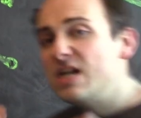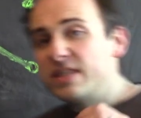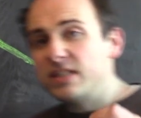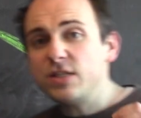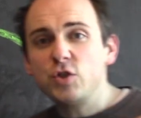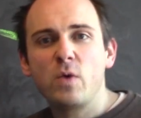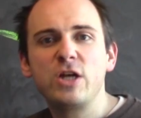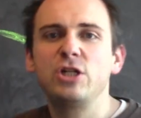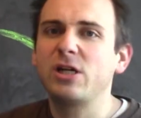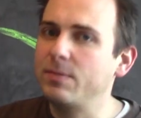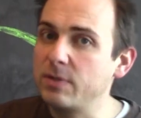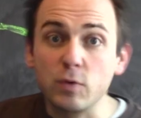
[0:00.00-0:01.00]
This
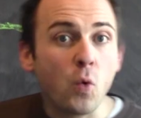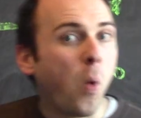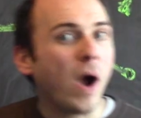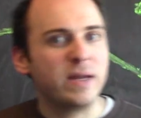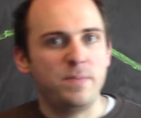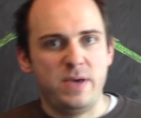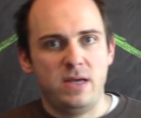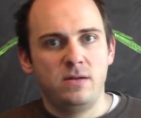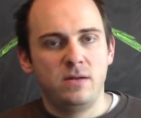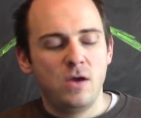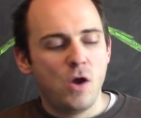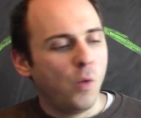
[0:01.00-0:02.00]
situation comes up quite a bit,
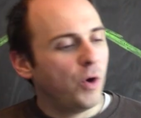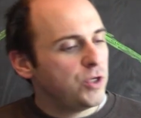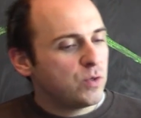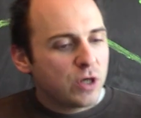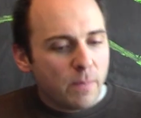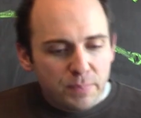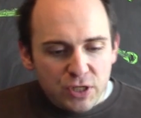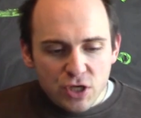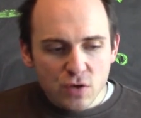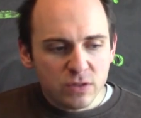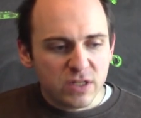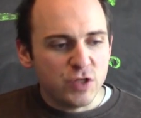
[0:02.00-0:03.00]
where you
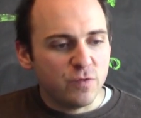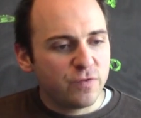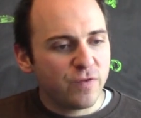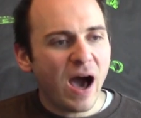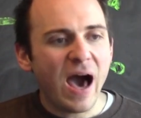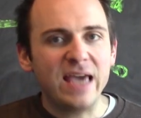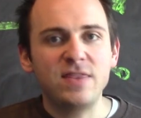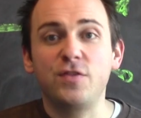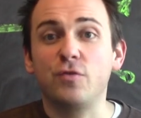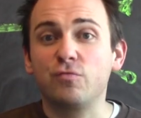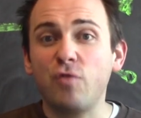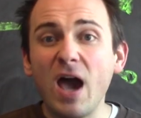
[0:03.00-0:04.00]
compute and you find that
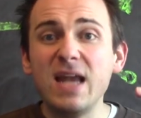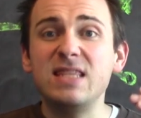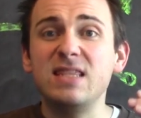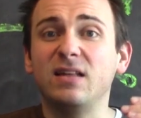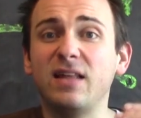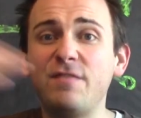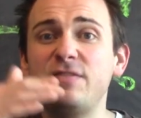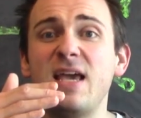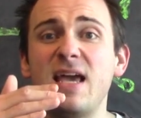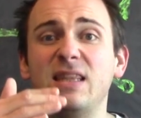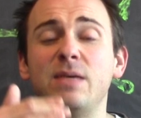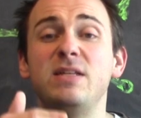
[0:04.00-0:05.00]
the right and the
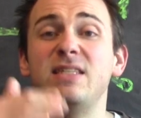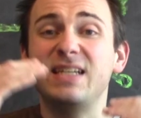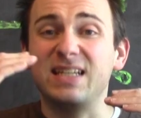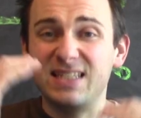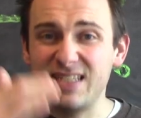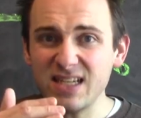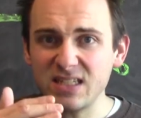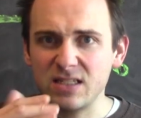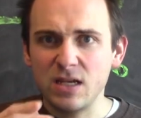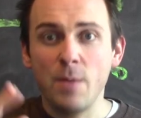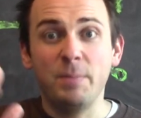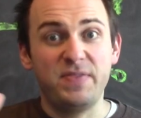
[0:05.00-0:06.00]
left-hand limits exist,
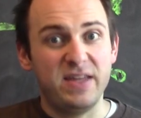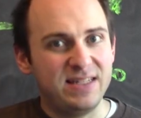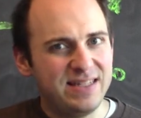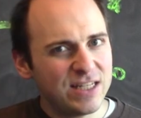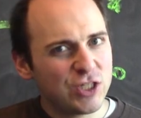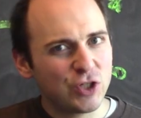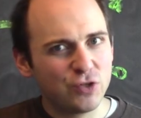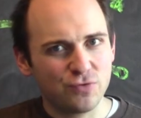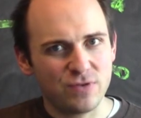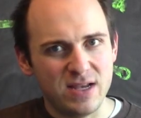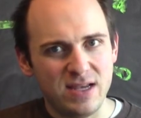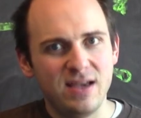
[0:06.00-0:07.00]
but they
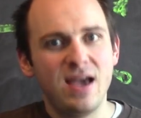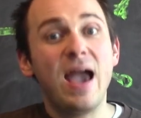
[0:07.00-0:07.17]
disagree,